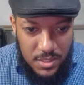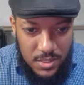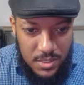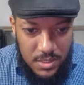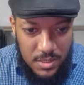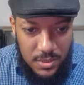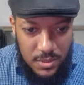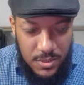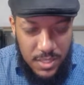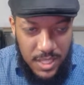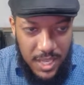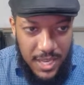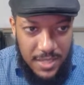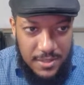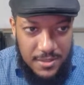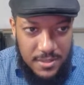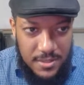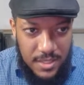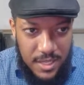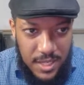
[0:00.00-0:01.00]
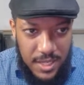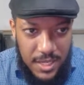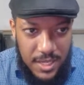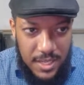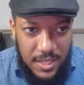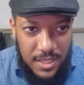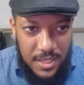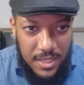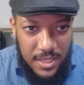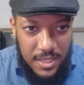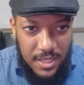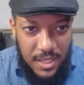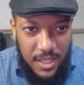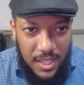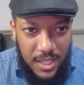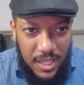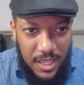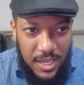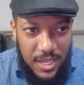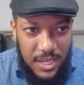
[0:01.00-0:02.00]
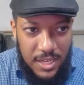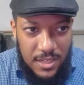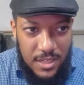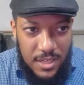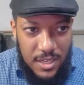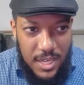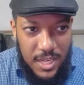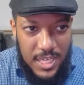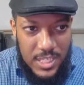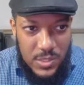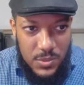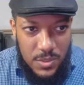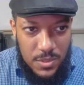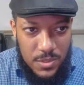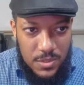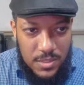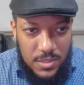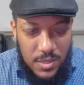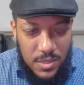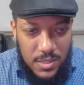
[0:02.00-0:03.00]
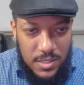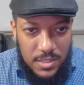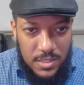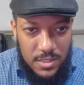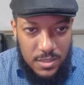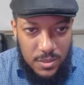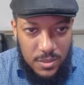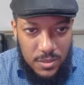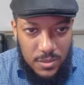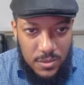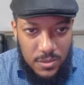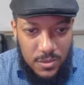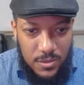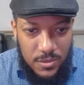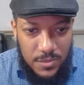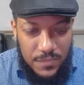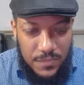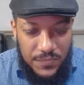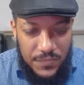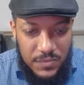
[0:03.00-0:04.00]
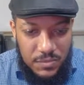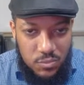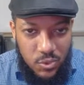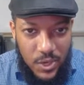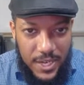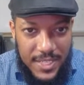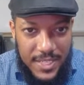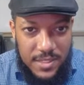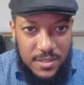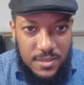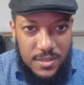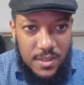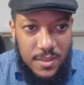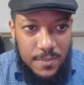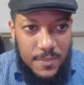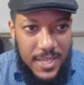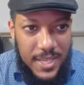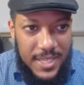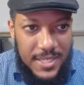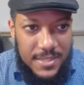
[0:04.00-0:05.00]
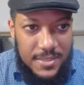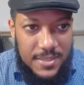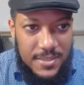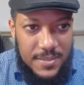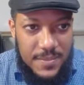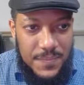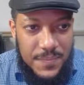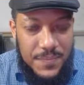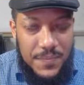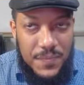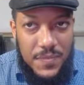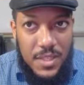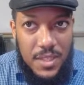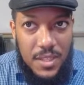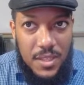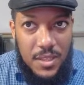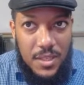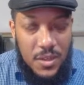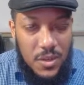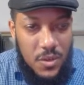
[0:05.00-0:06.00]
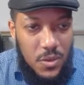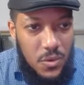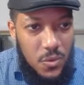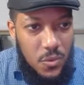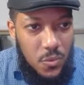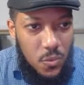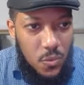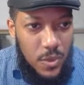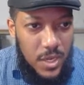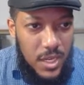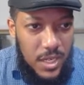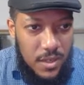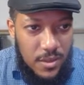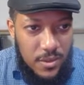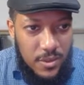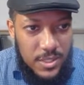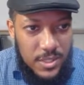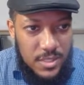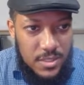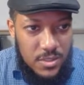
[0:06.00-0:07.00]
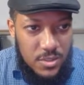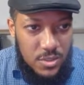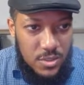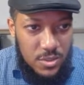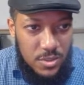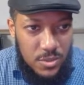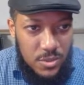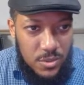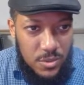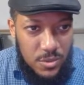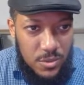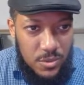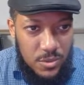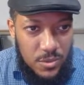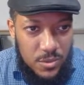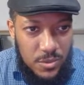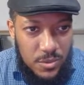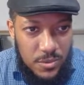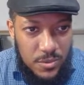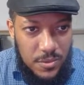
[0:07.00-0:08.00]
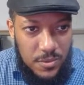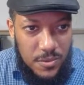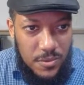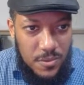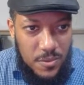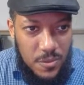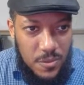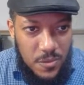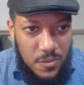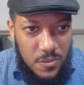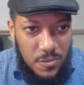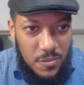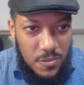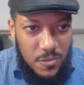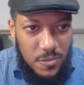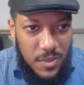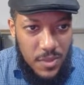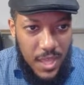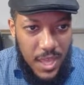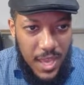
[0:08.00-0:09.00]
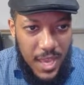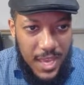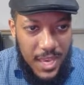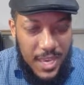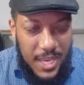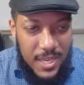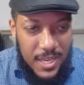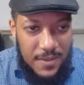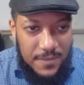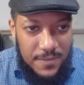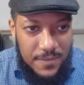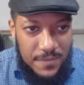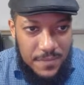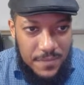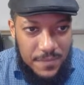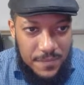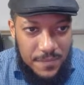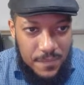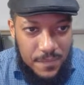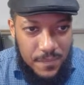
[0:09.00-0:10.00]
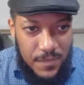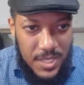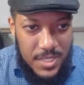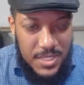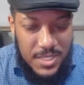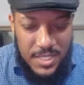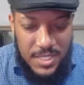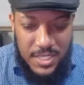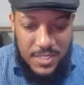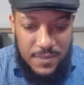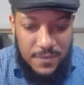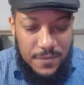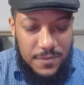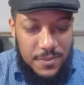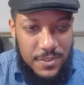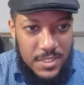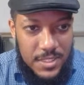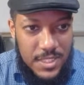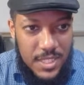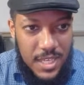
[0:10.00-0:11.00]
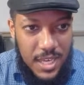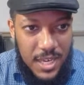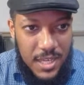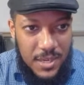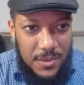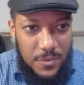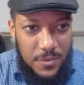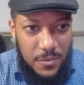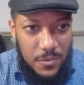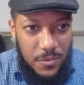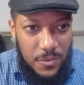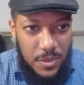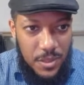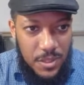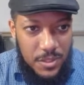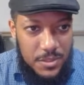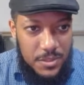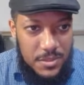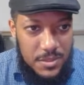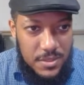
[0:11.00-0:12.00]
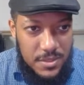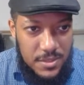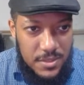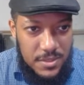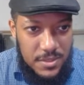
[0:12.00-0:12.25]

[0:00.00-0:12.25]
to do the outside, and as we're starting to break into the commands, we are going to have 10-foot high walls.